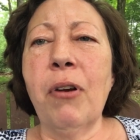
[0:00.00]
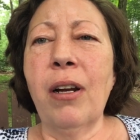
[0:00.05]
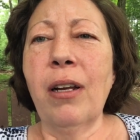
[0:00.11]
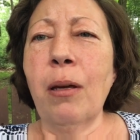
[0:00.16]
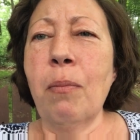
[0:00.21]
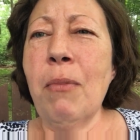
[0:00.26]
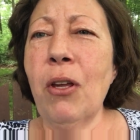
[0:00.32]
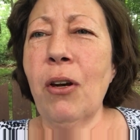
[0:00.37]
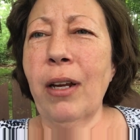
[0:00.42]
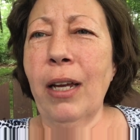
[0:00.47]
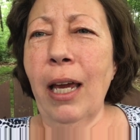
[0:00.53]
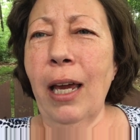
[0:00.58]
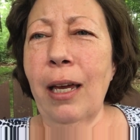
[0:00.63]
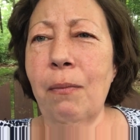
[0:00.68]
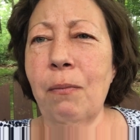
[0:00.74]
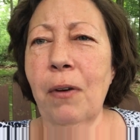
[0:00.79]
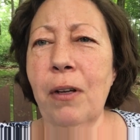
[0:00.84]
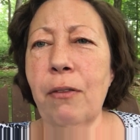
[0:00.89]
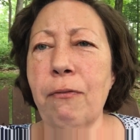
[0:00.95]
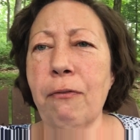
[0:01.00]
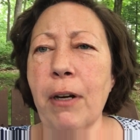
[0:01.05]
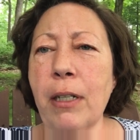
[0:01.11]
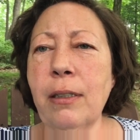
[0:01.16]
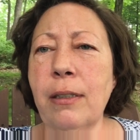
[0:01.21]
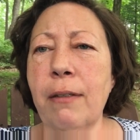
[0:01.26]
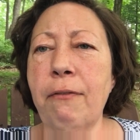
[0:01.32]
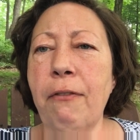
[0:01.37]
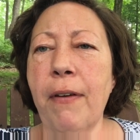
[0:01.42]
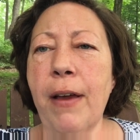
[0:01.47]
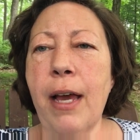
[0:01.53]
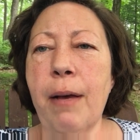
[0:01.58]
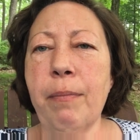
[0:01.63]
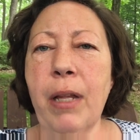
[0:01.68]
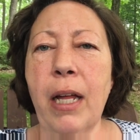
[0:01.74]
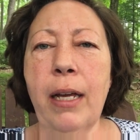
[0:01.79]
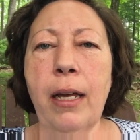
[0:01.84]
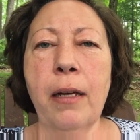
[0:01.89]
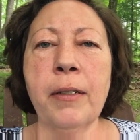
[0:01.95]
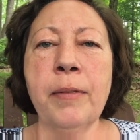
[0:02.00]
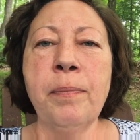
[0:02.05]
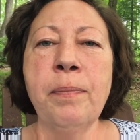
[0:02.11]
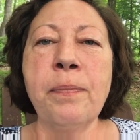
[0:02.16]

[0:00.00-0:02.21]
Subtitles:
to communicate with friends and family.